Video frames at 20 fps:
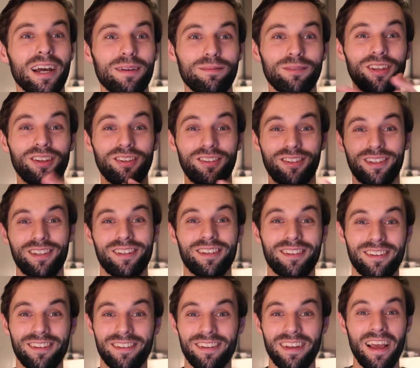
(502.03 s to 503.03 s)

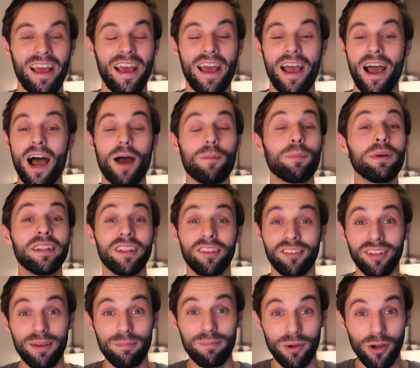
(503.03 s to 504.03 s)
I'm in the
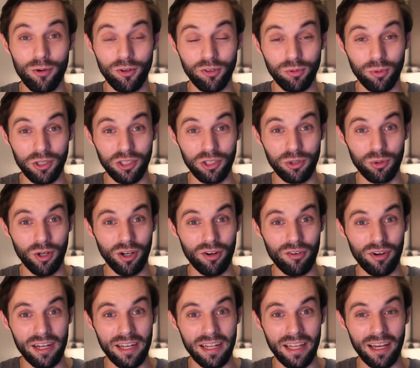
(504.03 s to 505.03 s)
same boat as what you are
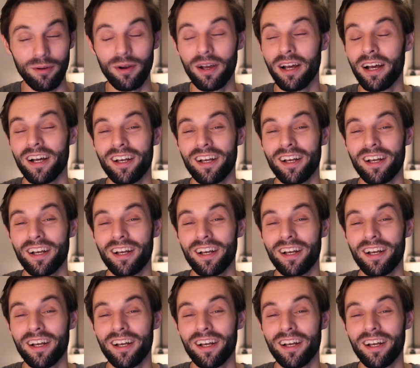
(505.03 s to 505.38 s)
right now.